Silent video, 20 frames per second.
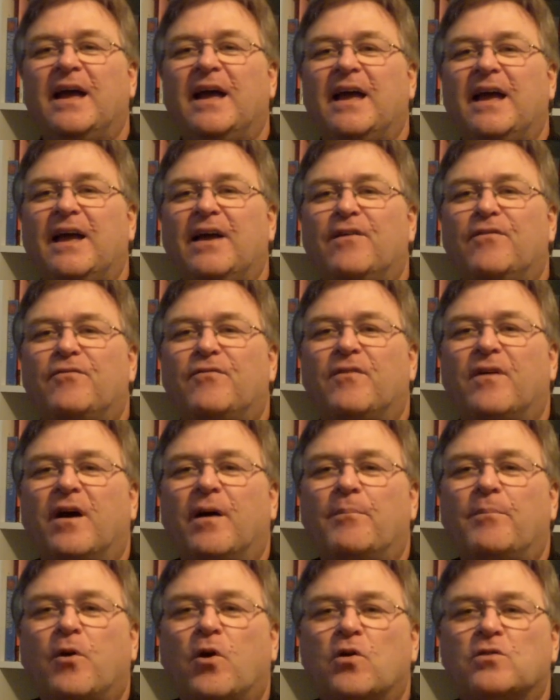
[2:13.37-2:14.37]
If
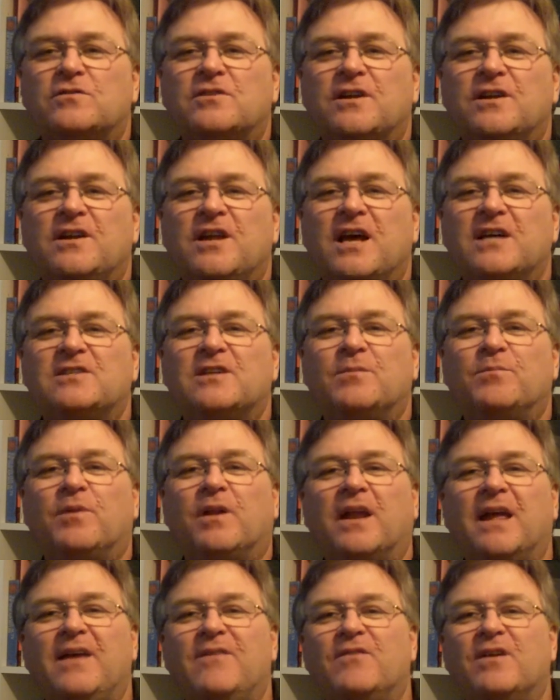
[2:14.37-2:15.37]
a person doesn't
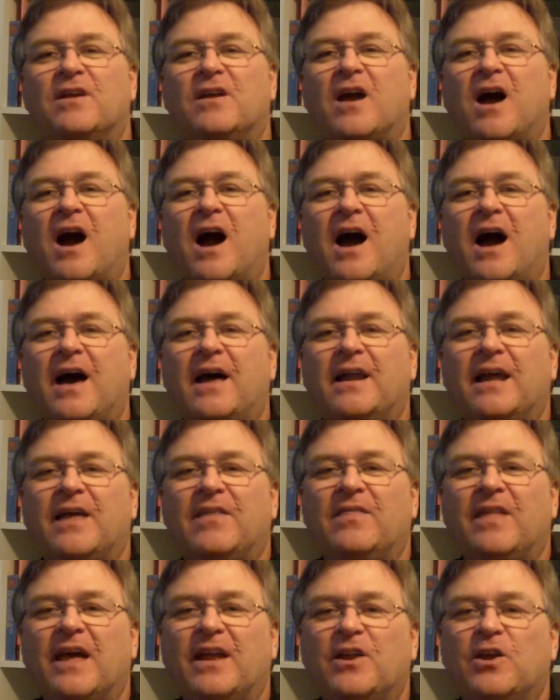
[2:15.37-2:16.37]
believe in God
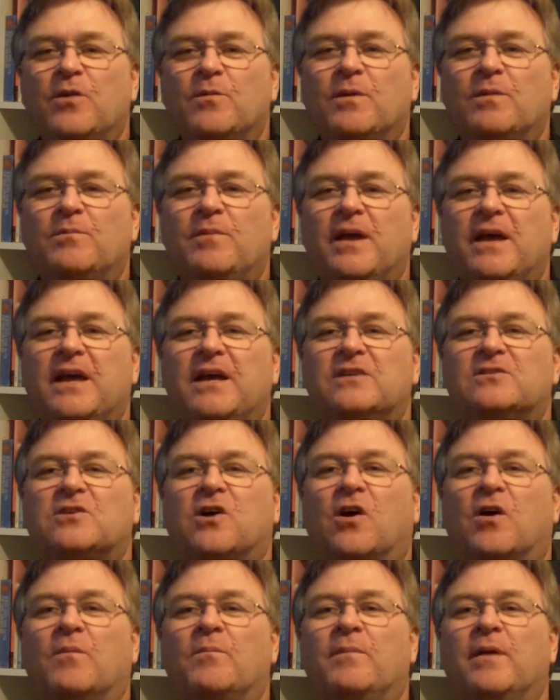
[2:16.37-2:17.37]
and that human beings
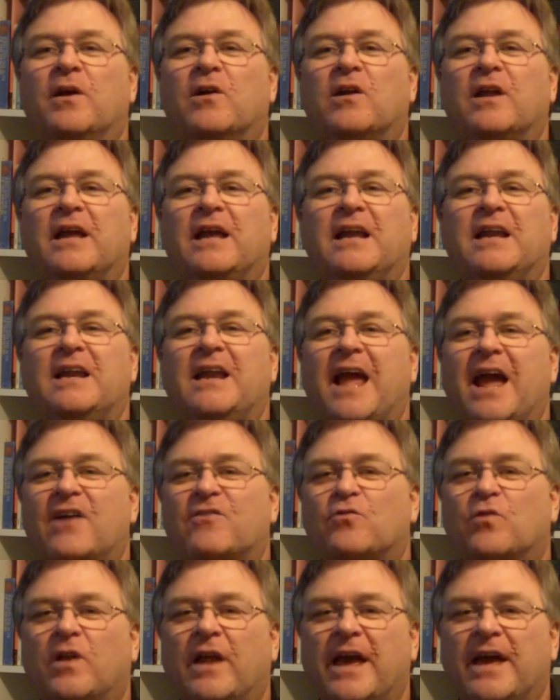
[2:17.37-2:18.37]
are merely
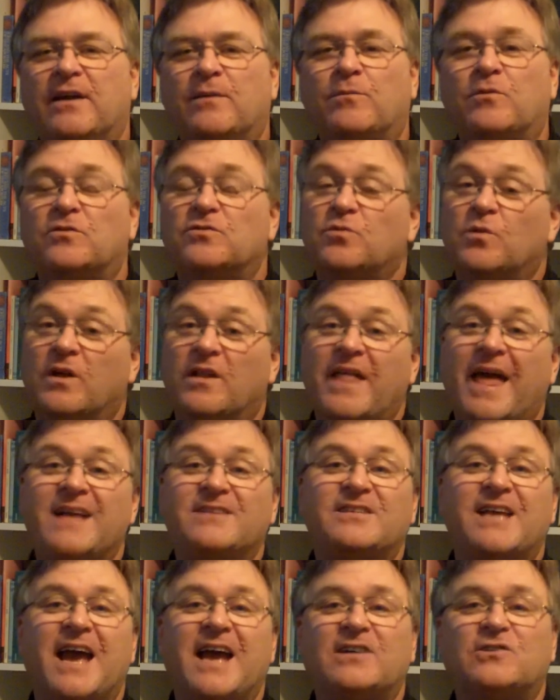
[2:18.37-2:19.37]
natural animals, well,
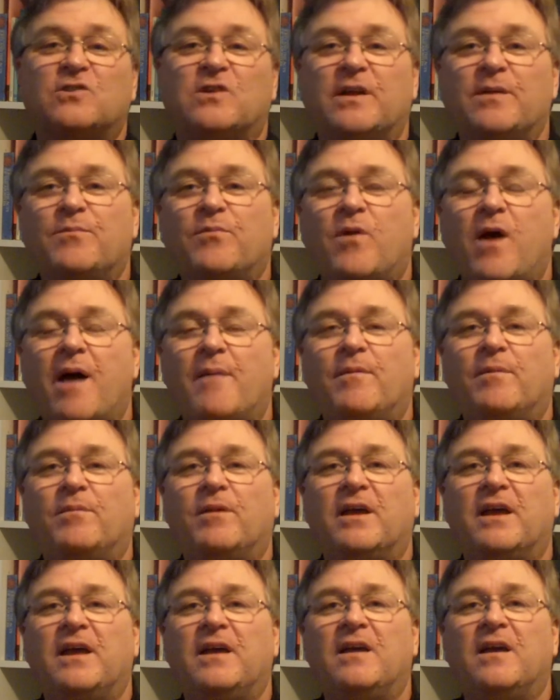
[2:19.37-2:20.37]
that's actually
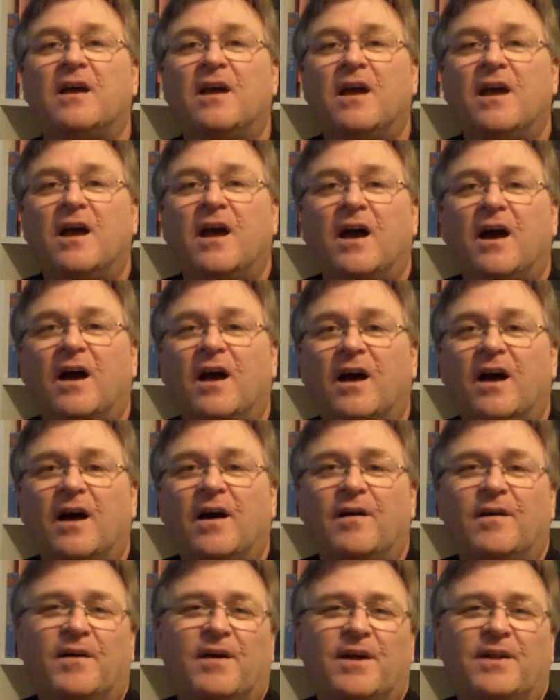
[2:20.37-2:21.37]
probably
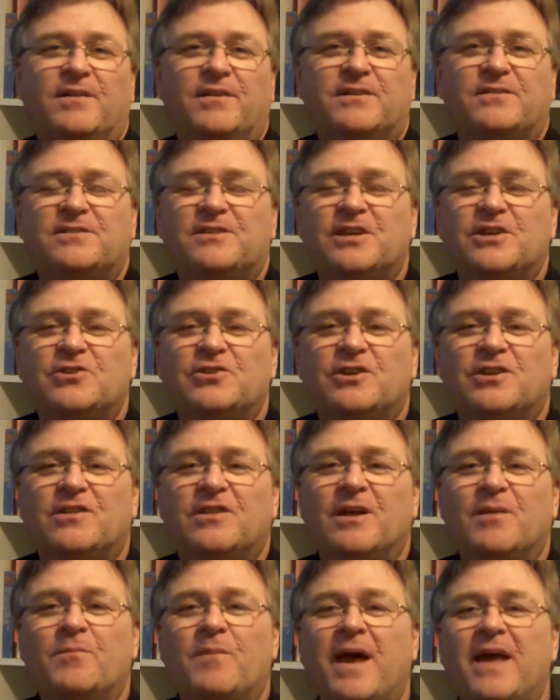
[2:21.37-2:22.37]
a decision
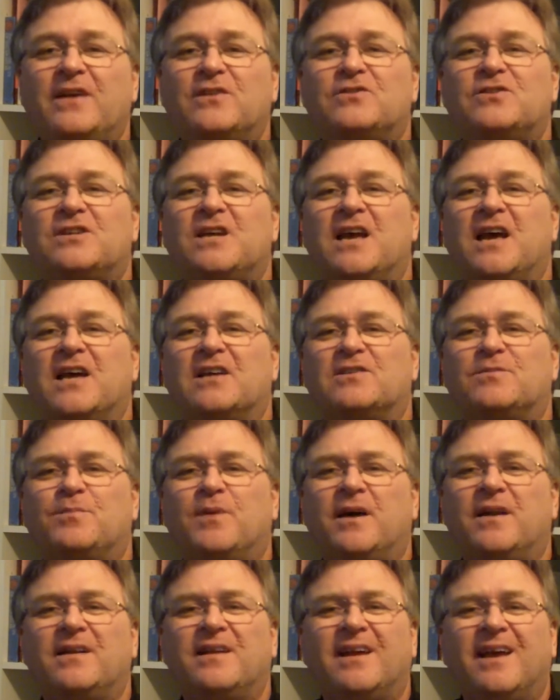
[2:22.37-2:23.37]
that makes sense.
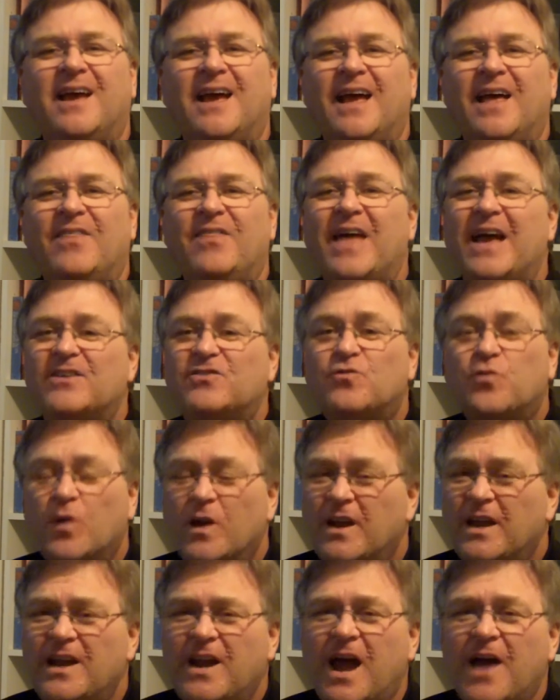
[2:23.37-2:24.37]
But that's
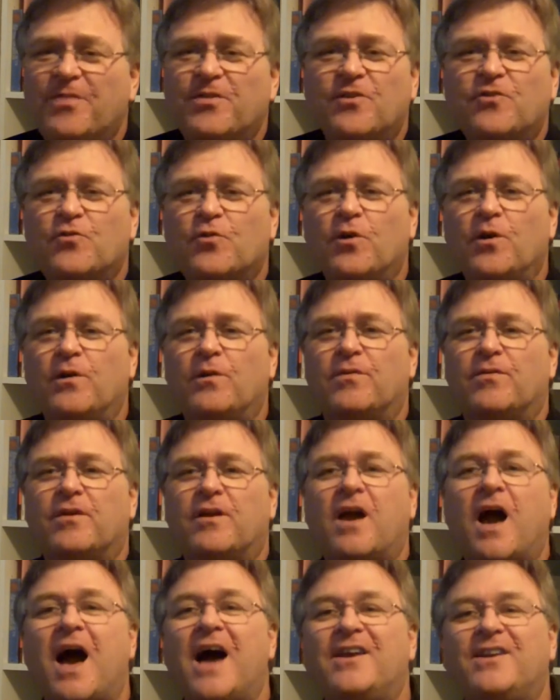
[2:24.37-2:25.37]
really not the truth.
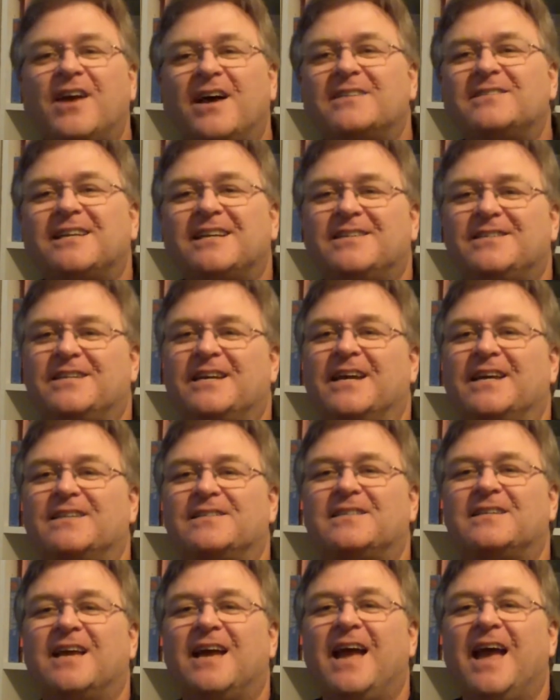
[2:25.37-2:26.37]
God does
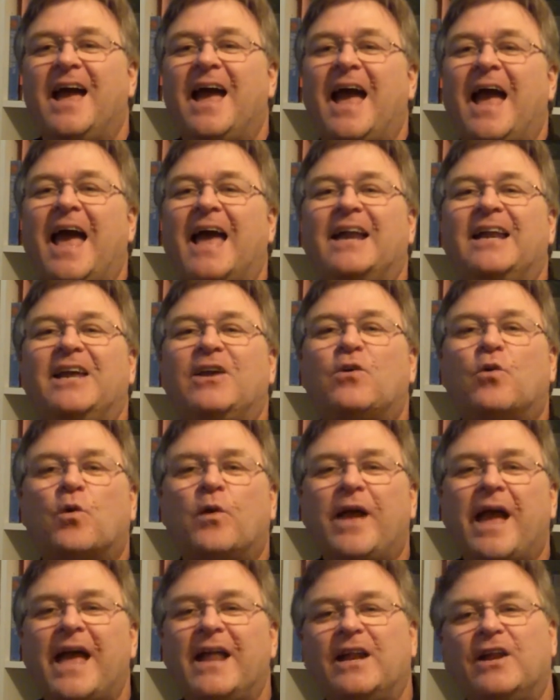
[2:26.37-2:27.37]
exist, and He
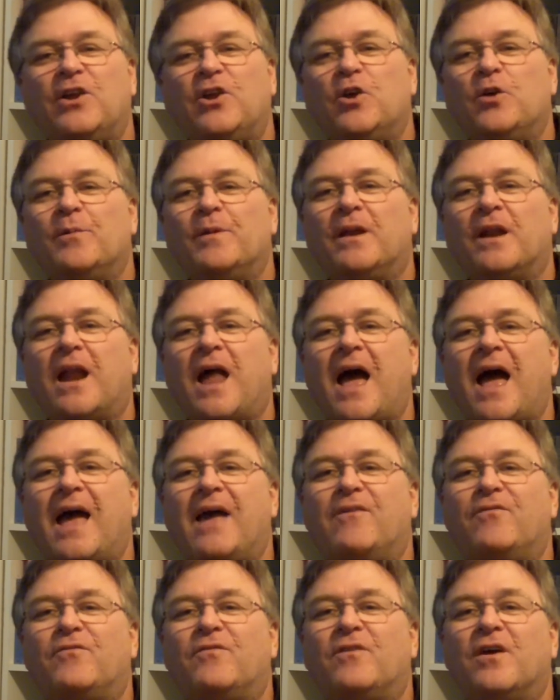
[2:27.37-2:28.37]
created human
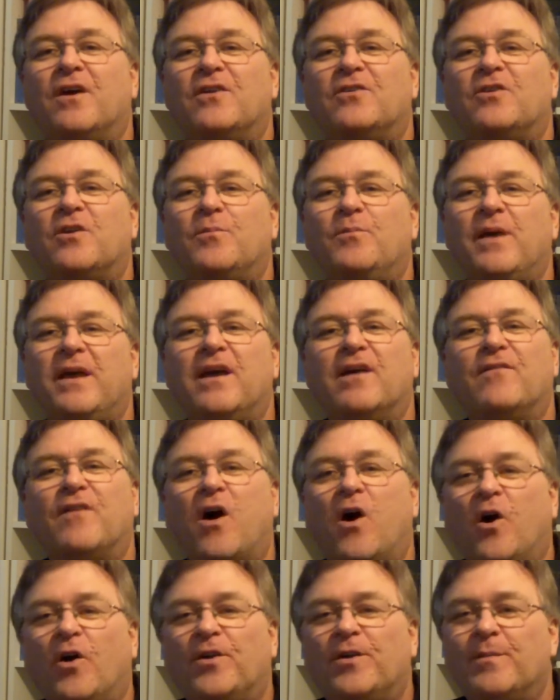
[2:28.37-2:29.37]
life to be of
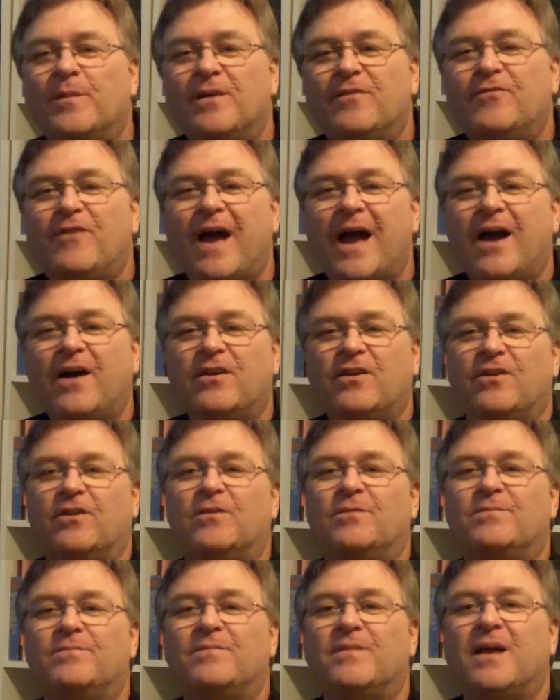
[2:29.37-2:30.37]
ultimate
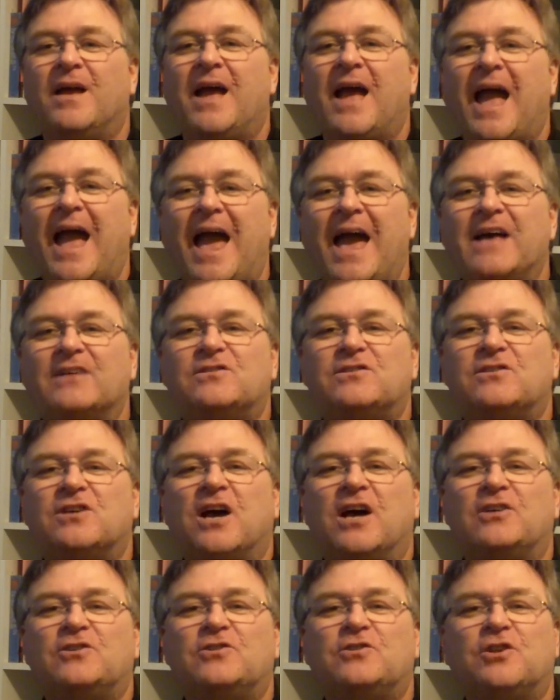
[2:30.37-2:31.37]
value. As
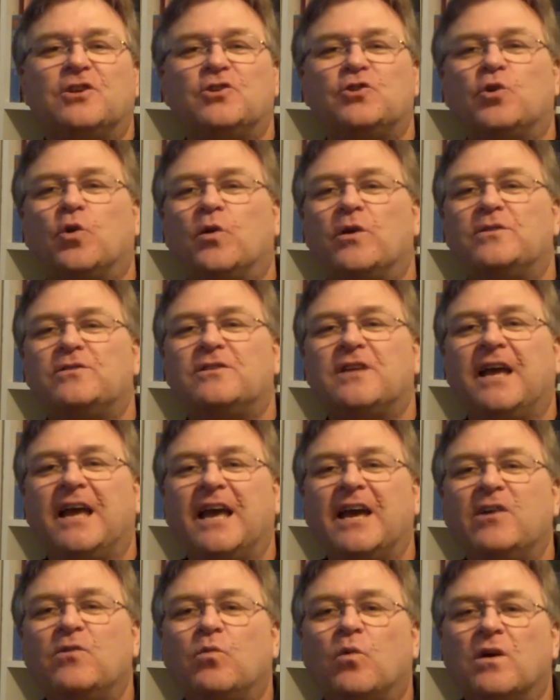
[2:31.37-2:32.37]
such, the choice to
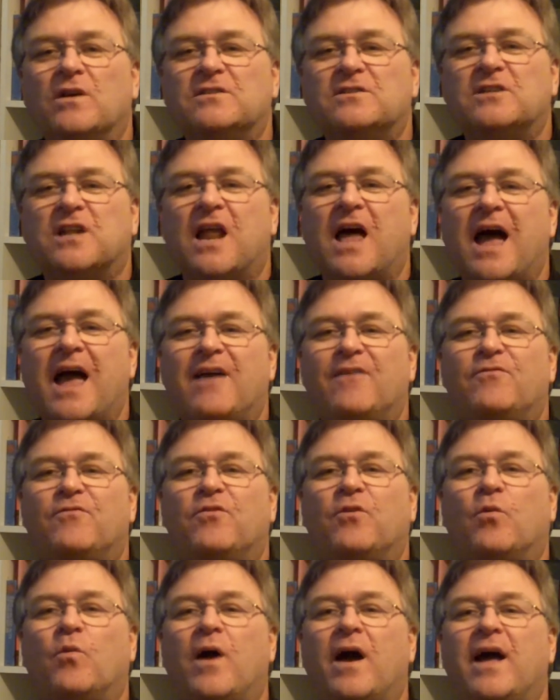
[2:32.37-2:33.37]
end one's life
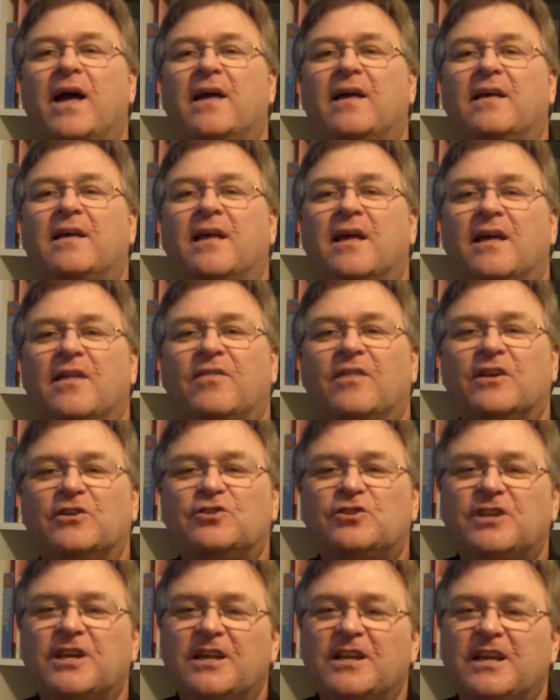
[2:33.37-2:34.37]
the way that
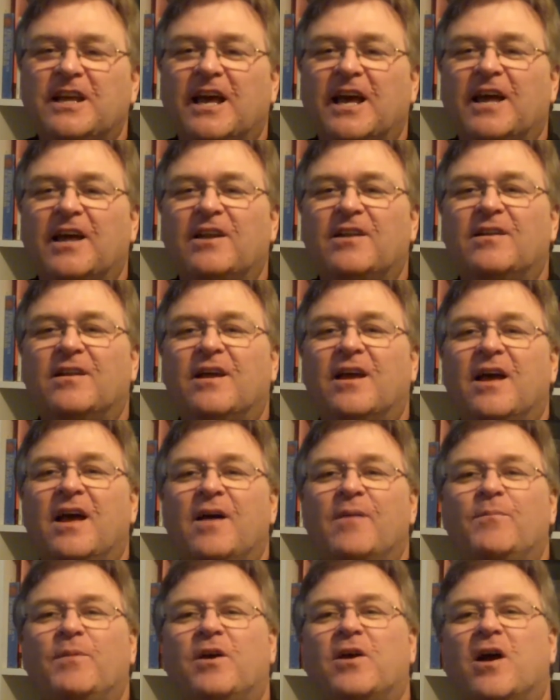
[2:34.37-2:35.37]
she did
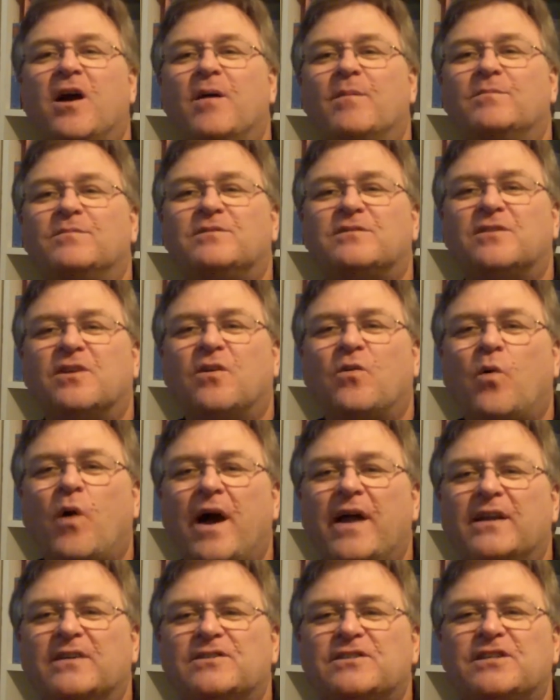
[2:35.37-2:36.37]
becomes
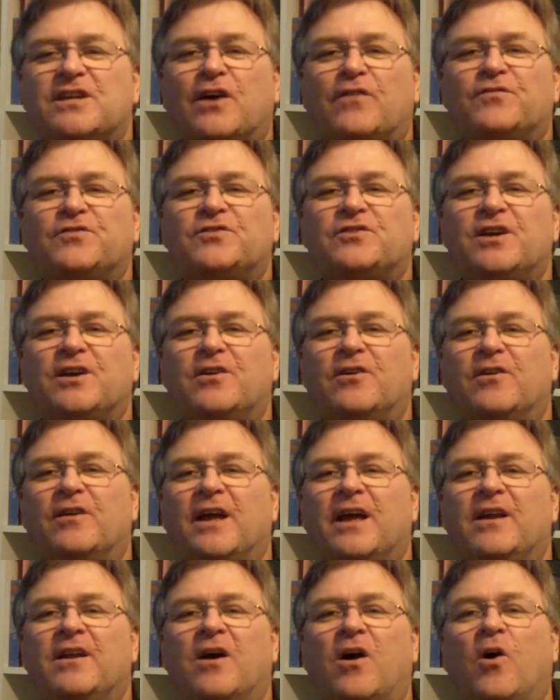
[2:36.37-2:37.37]
quite a self-centered
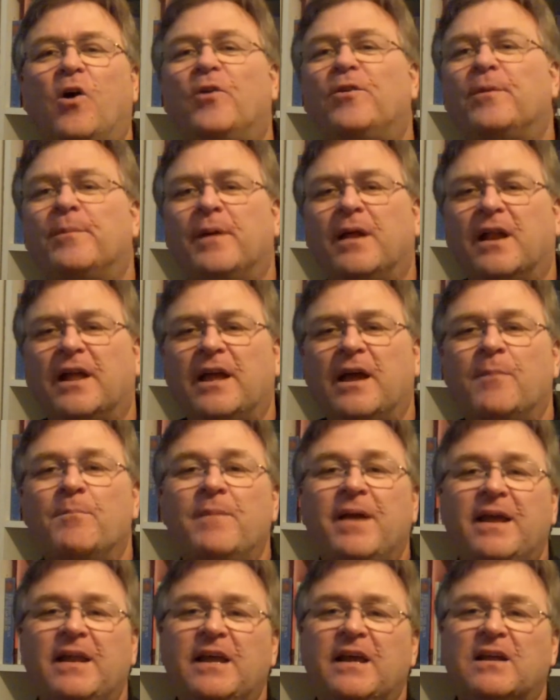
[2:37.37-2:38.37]
and ultimately a
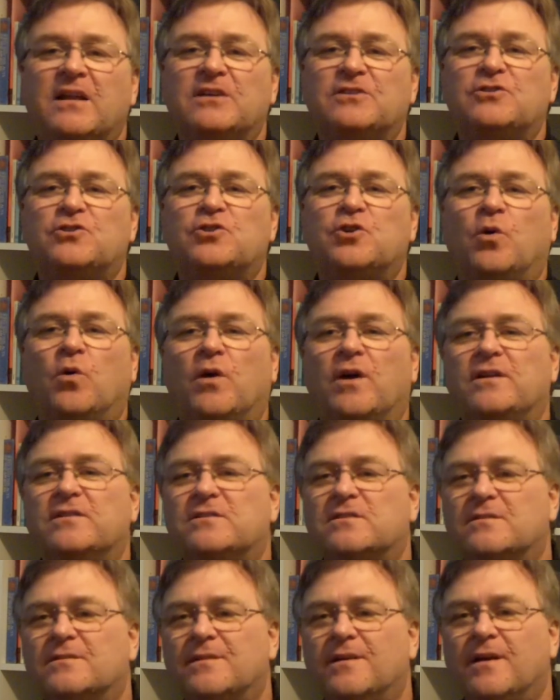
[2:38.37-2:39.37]
meaningless
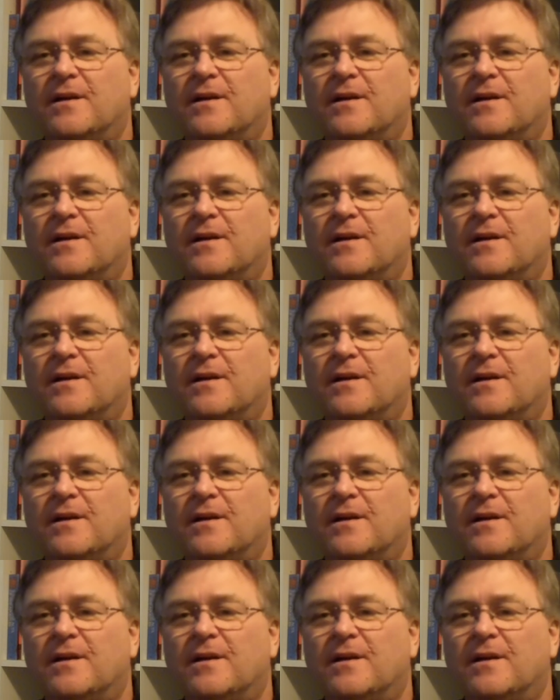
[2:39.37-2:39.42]
choice.